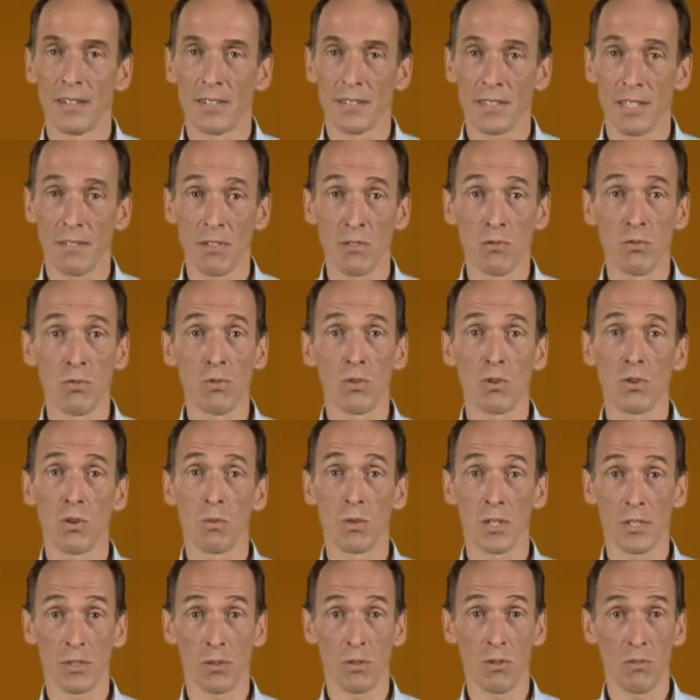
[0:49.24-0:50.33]

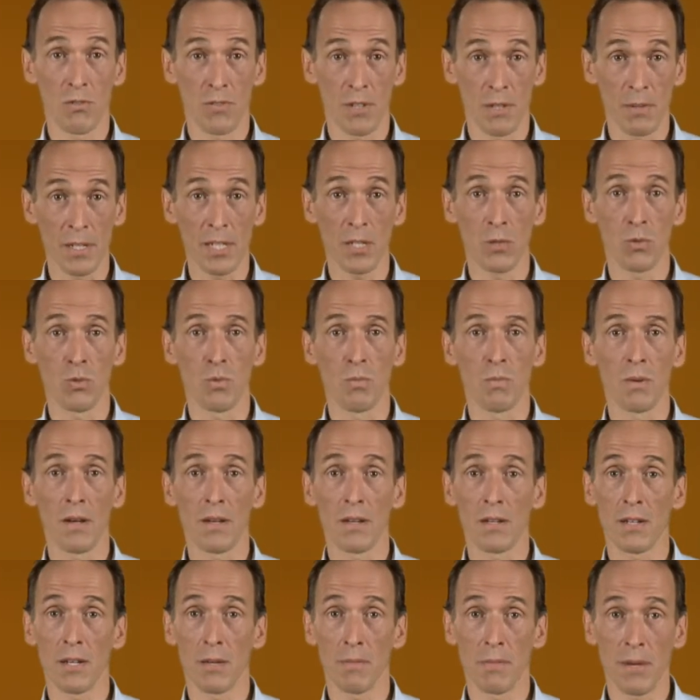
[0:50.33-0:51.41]
Do
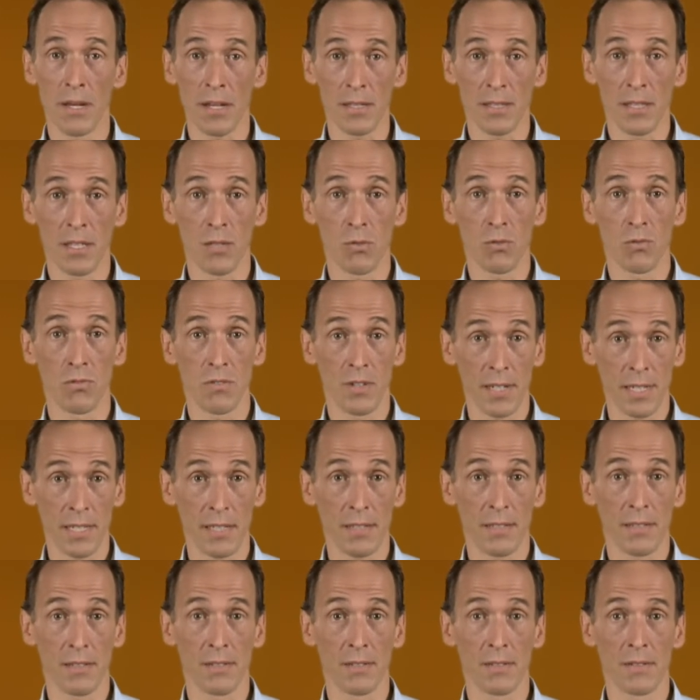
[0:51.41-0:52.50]
you know how flour
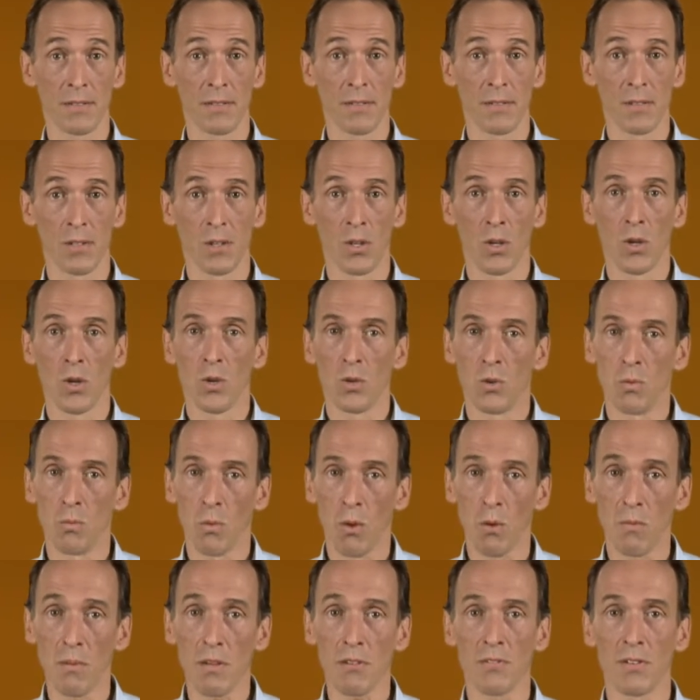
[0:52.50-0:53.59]
is made into bread?
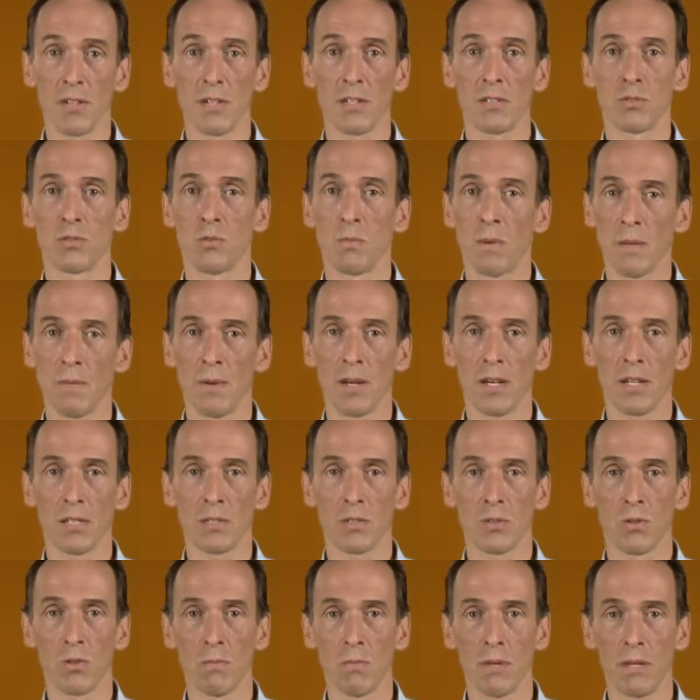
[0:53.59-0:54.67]
A first
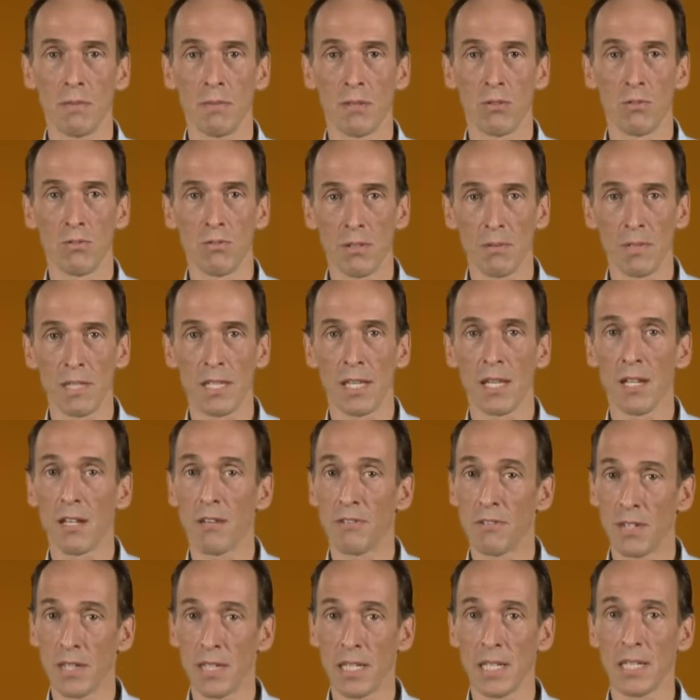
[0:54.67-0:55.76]
stage of preparation
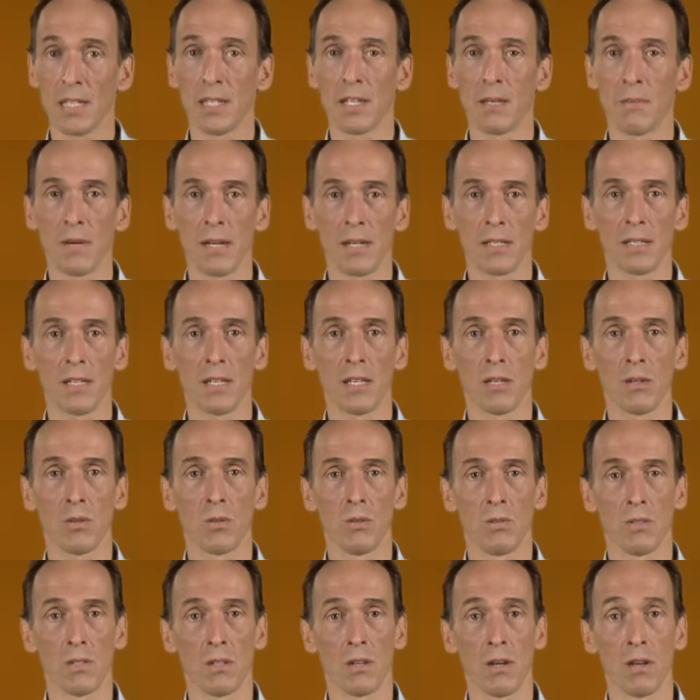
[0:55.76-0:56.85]
enables us to produce
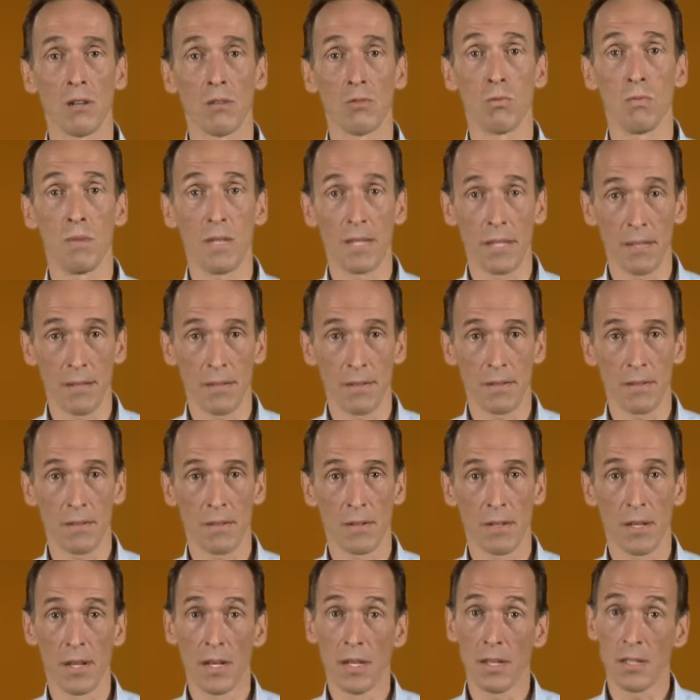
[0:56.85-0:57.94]
flour from grains of wheat.